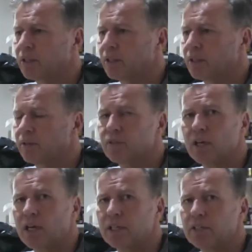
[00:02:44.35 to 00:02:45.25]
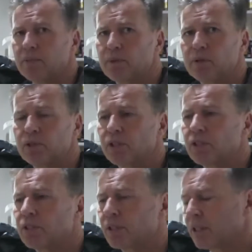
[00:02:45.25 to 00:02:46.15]
of sardines and
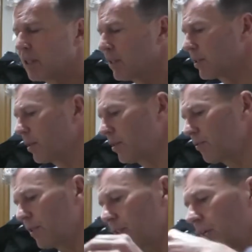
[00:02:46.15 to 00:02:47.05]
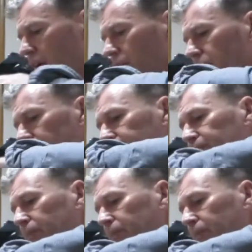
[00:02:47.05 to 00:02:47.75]
pilchards. So I use wrist guards.